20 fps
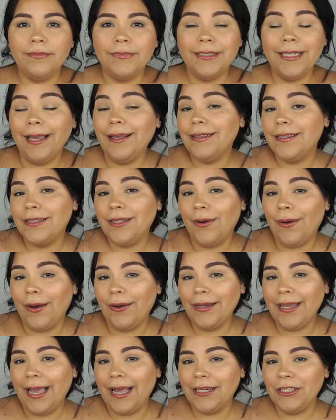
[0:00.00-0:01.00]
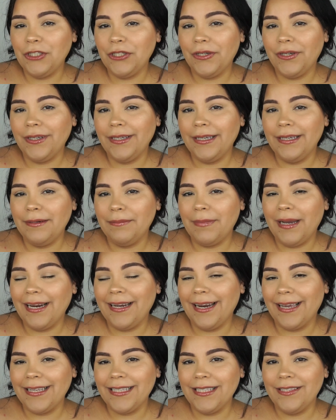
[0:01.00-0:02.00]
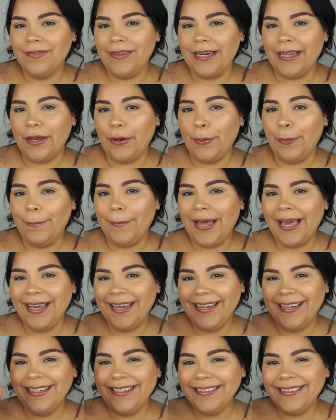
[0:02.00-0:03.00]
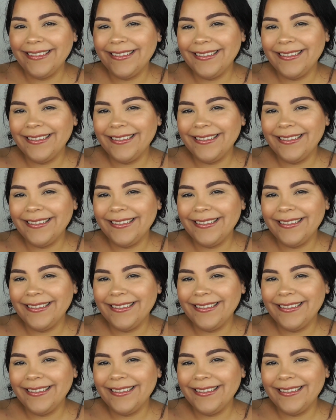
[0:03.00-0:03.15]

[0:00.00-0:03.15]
yeah, so I'll catch y'all in my next video. Bye!